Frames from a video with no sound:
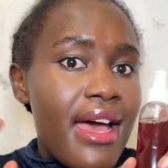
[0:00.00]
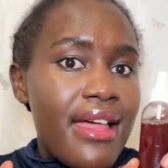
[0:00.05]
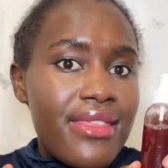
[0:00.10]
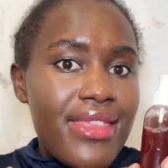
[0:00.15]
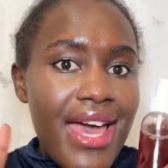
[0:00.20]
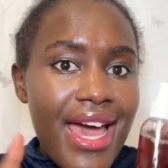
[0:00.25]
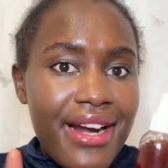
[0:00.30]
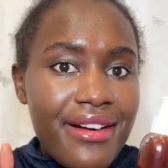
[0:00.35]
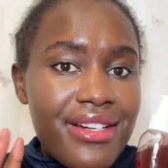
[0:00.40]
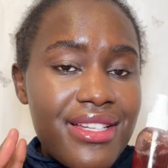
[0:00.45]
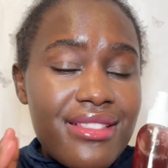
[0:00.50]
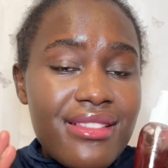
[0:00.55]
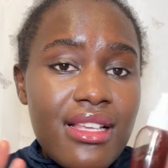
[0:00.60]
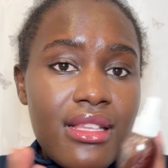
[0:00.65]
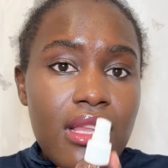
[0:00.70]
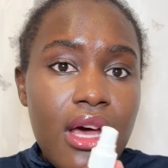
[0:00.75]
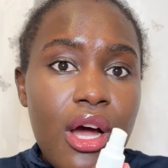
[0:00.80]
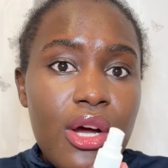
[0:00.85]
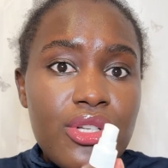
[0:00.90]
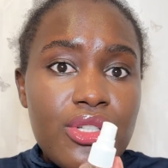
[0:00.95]
There is a
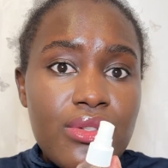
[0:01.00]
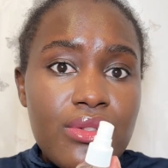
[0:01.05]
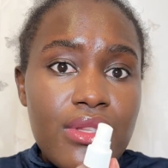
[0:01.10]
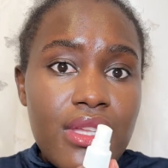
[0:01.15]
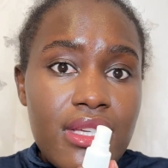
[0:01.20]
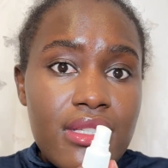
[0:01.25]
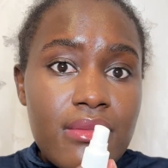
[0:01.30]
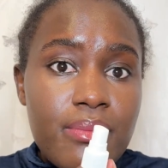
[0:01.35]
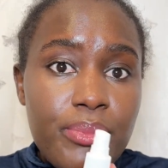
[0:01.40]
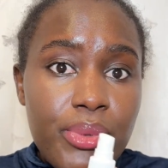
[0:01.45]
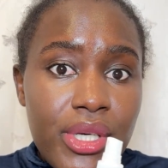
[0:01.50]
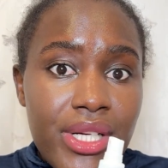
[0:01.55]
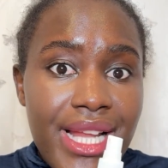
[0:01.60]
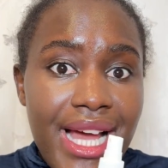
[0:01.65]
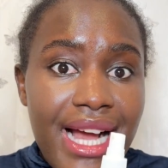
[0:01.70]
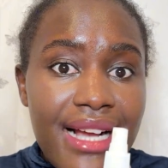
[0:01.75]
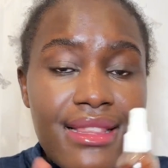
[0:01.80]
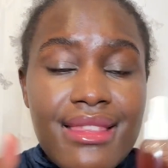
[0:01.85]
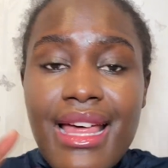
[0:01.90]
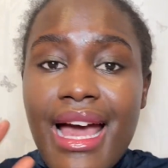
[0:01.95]
lot to this
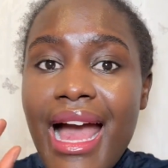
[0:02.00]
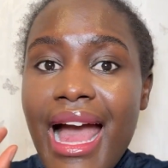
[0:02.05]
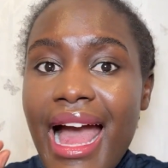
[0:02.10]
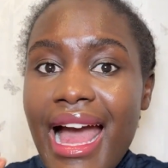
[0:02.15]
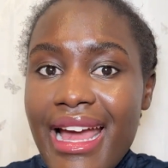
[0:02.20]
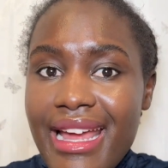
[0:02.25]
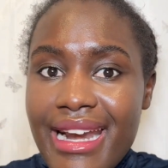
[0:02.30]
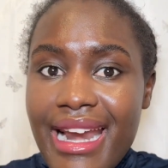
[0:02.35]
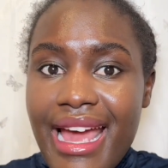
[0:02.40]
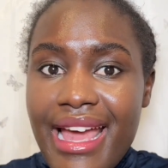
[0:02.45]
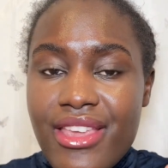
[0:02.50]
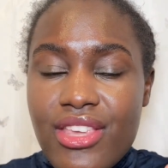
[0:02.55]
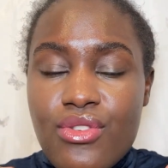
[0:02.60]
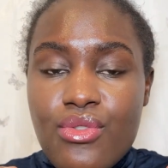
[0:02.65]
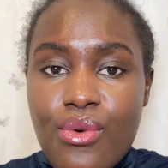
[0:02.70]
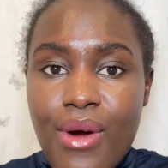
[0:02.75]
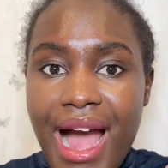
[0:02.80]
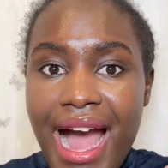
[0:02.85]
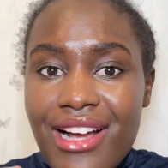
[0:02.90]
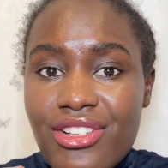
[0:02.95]
product that
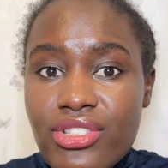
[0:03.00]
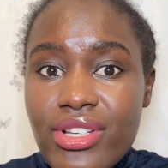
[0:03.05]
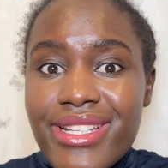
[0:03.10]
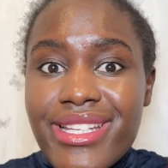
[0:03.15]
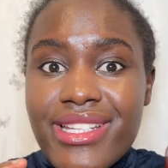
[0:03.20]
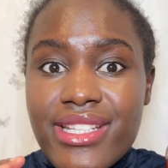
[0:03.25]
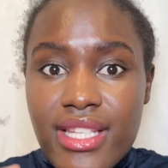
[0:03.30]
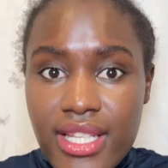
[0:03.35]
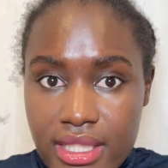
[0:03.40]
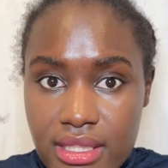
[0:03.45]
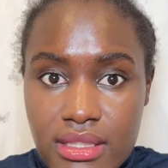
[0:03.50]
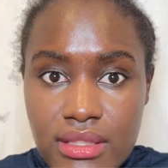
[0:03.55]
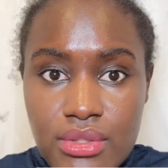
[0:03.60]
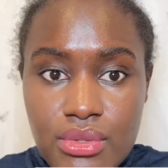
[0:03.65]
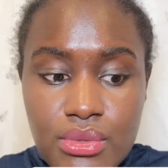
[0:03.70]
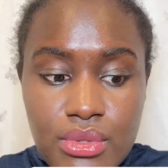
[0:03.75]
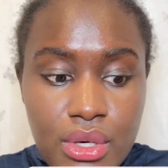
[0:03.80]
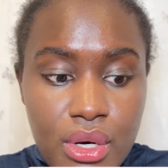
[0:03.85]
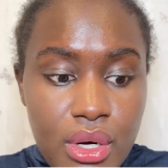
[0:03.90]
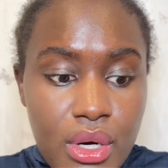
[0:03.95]
you actually need
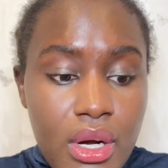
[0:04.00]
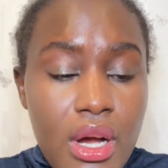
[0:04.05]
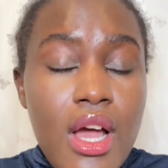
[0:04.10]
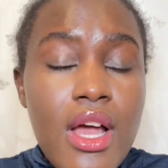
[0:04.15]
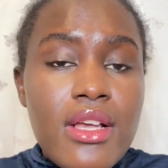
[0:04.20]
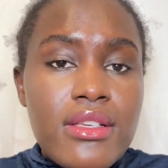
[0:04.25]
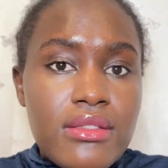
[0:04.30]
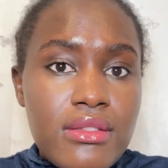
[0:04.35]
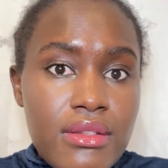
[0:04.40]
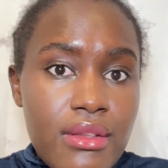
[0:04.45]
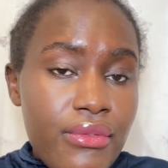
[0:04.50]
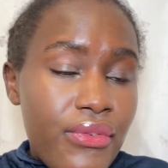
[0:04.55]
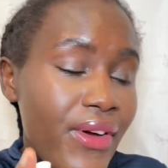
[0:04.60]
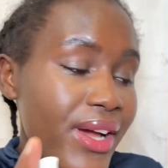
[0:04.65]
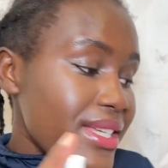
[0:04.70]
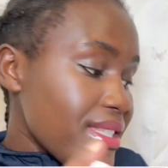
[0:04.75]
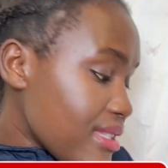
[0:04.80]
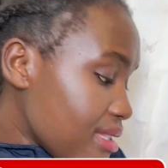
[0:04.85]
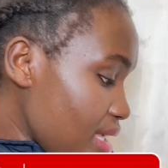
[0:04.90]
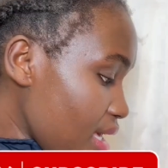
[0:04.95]
to know. So the
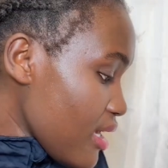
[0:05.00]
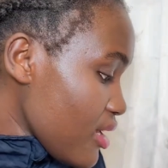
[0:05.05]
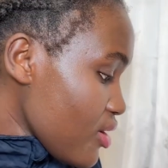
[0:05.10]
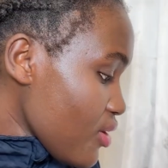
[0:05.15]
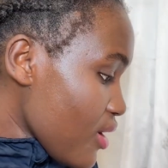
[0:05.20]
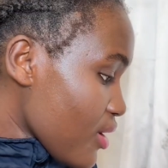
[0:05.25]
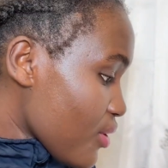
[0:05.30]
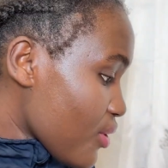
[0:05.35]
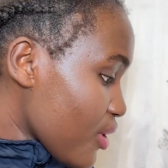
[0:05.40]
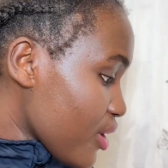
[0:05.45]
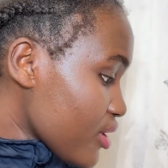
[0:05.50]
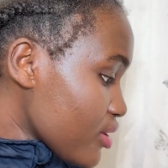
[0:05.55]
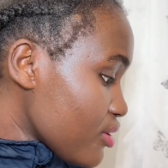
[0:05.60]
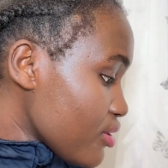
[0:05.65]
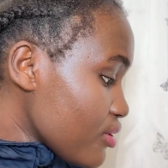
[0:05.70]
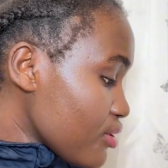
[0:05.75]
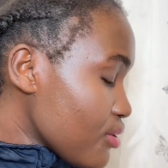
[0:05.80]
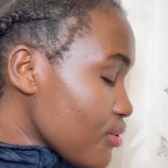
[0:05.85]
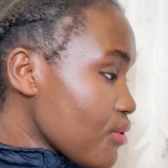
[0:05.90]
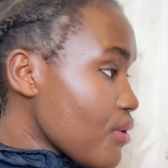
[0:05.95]
first thing you're going
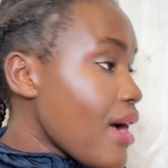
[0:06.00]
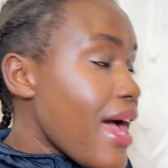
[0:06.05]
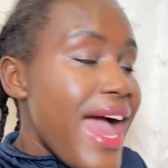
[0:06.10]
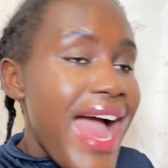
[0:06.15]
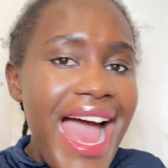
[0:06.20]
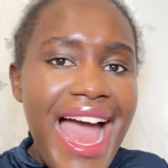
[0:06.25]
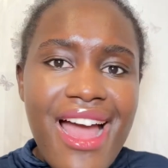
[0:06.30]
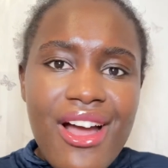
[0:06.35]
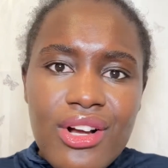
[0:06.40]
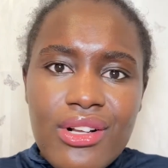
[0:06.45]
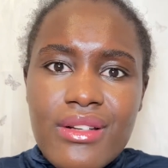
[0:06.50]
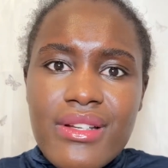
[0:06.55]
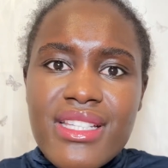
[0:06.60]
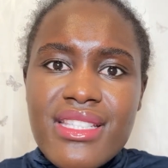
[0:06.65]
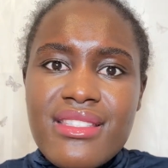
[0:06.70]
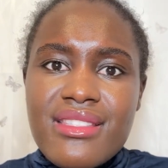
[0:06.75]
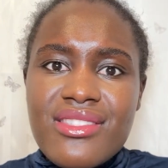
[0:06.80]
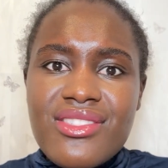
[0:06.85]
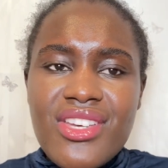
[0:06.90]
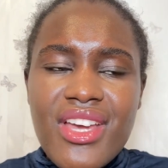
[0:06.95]
to do, I
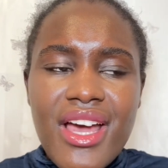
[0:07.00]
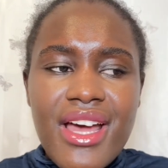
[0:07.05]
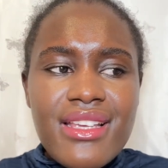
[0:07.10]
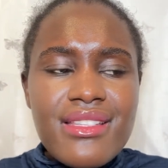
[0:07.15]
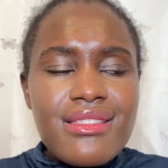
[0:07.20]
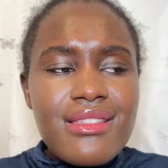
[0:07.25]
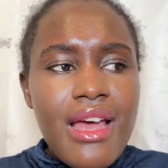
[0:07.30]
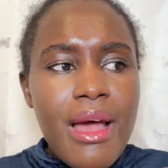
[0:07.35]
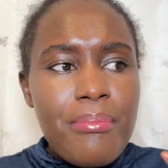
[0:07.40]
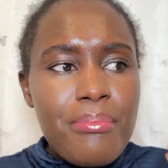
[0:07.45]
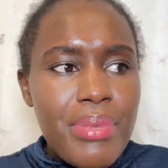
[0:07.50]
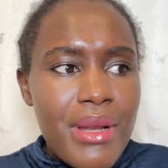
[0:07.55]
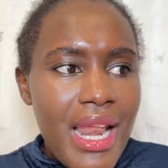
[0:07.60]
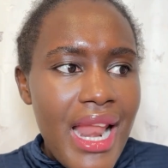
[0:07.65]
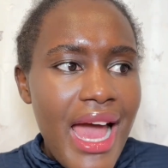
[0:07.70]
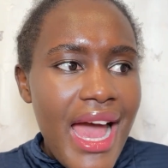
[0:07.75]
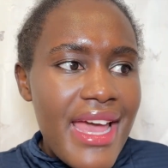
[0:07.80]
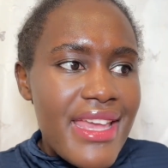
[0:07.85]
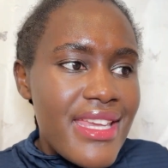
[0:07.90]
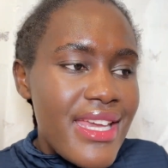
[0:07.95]
always just
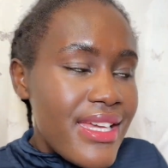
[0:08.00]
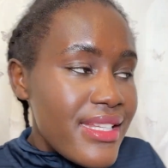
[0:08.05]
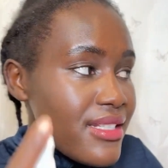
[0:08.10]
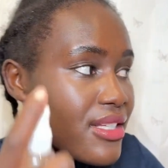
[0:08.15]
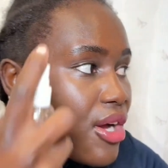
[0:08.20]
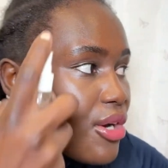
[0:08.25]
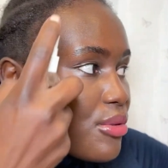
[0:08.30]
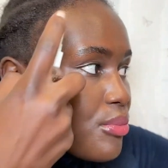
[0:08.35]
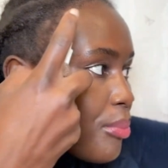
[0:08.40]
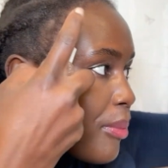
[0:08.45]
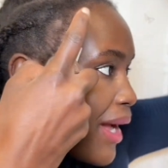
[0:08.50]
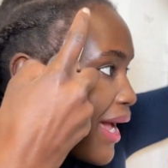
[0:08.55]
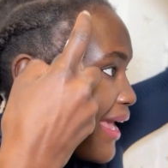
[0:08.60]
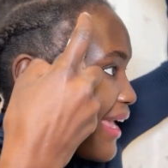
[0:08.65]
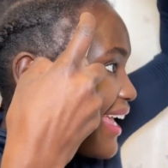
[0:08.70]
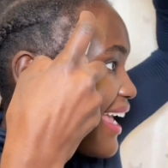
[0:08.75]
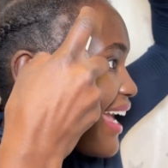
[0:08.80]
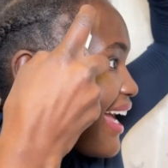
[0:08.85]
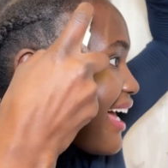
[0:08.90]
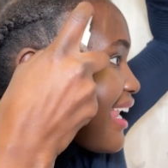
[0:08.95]
apply it on my
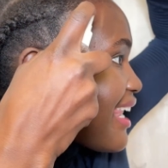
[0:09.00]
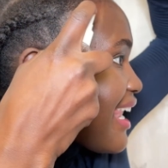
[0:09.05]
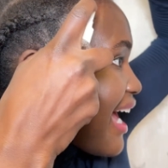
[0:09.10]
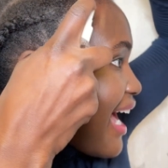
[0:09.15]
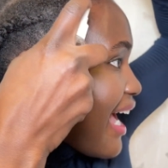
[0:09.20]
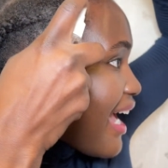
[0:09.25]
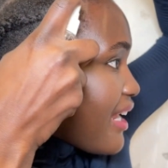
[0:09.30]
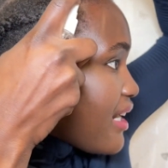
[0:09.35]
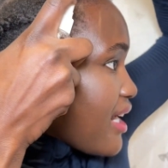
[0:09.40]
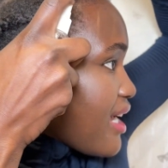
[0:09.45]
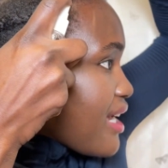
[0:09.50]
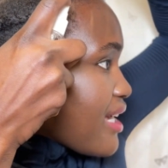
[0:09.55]
hairline